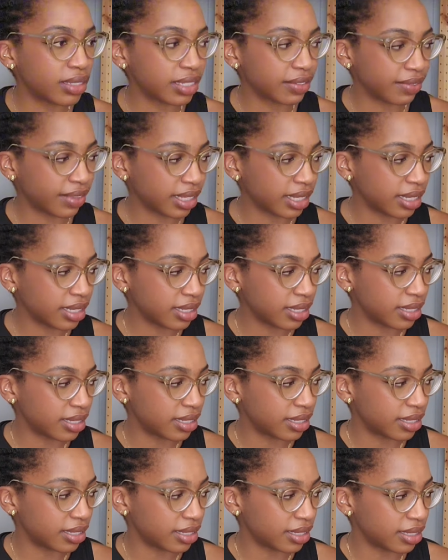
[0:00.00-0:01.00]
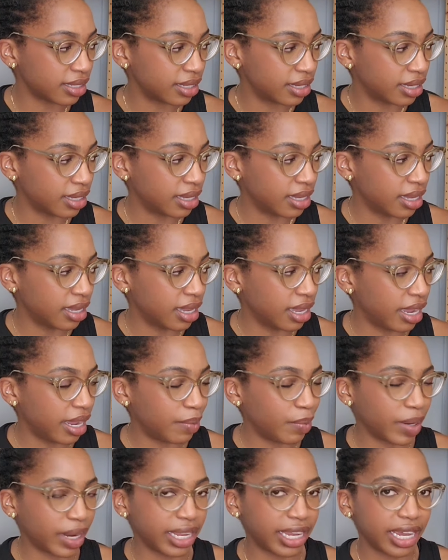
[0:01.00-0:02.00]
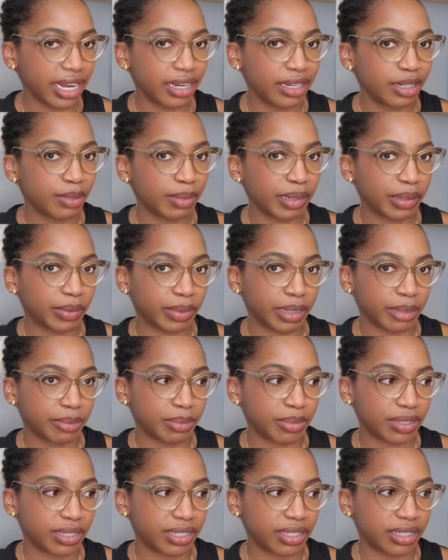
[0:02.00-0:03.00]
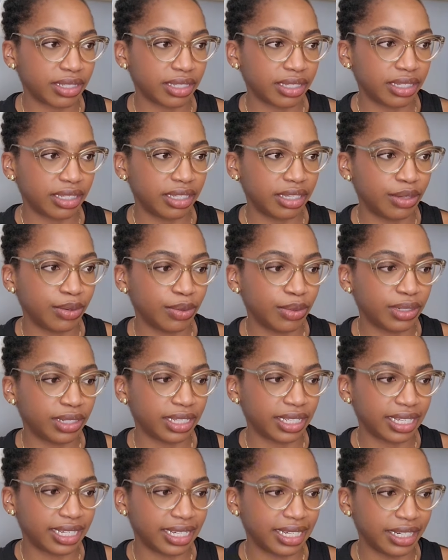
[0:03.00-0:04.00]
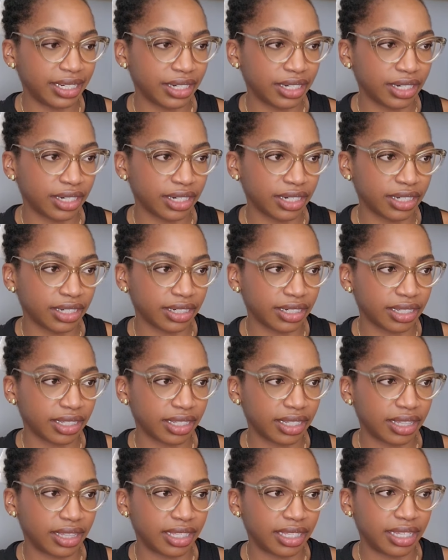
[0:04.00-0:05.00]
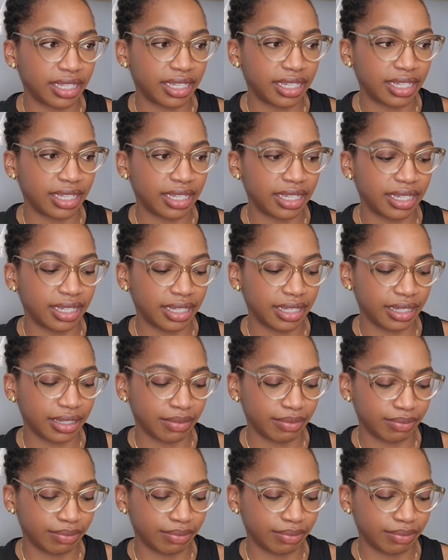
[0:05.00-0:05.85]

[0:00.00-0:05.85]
of this, and when I get into my whips, you will hear the